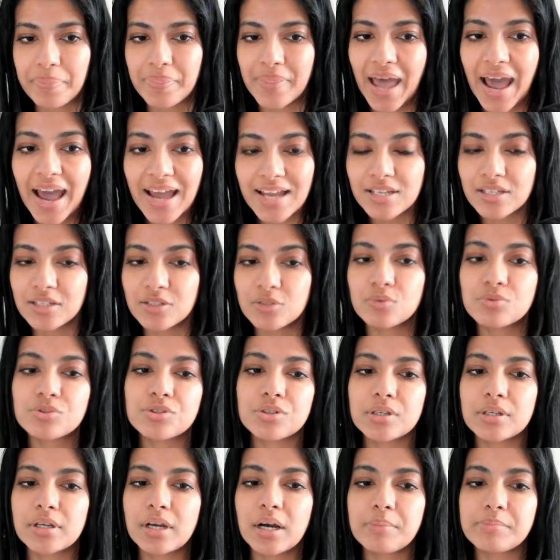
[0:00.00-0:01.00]
That
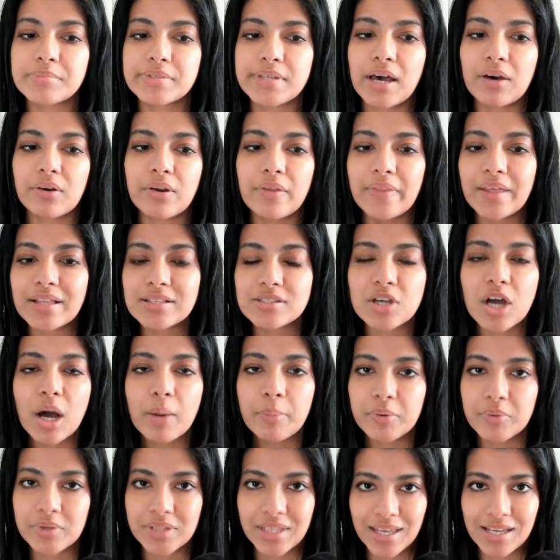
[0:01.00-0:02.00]
usually comes out. And that's
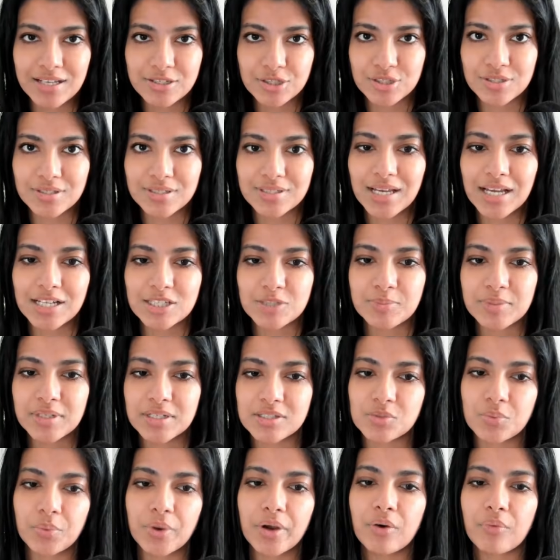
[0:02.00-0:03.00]
common with anxious attachment
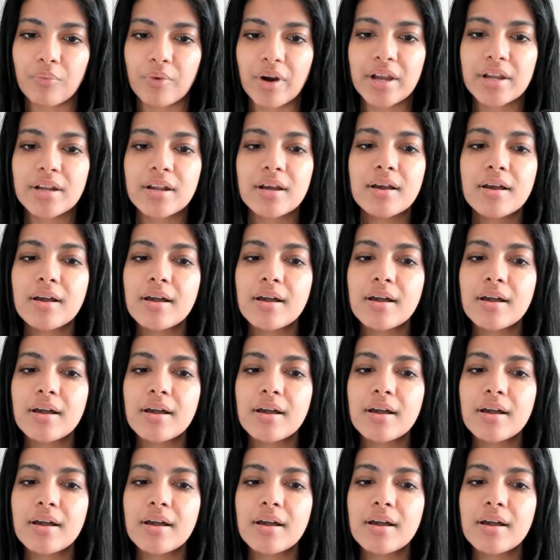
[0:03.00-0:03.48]
as well, right?